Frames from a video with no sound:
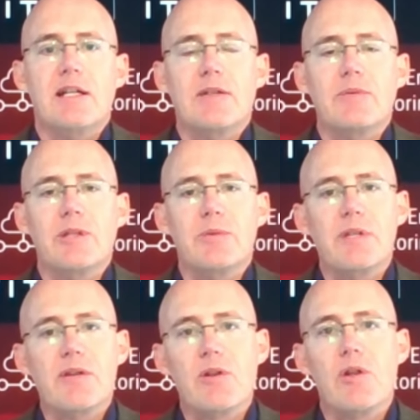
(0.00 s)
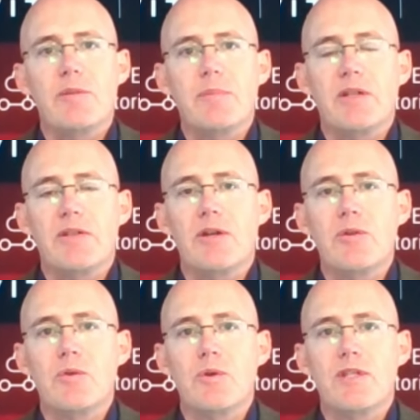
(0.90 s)
We hear a lot about no
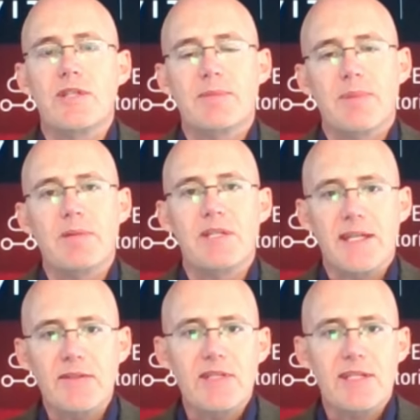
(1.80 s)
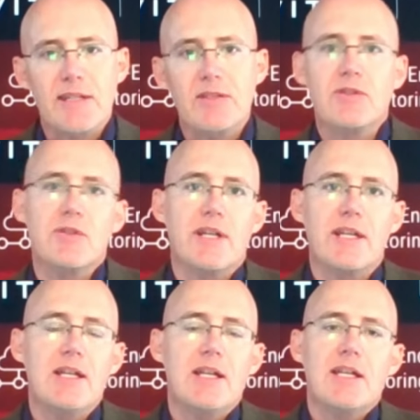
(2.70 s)
noise in the public safety sector
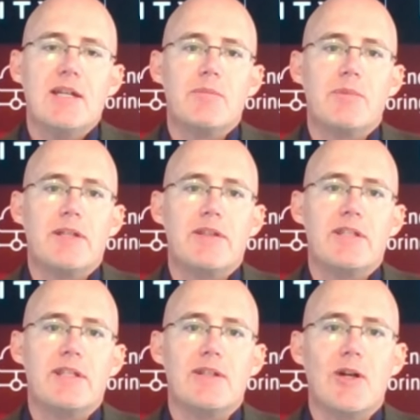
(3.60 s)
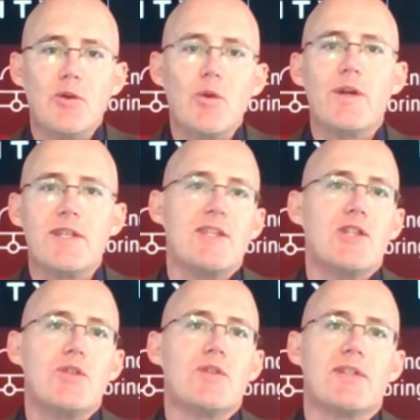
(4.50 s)
today, but the no noise
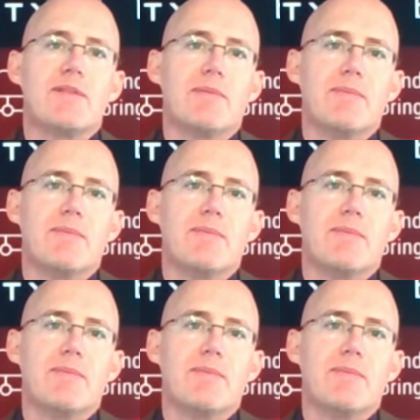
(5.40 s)
issues,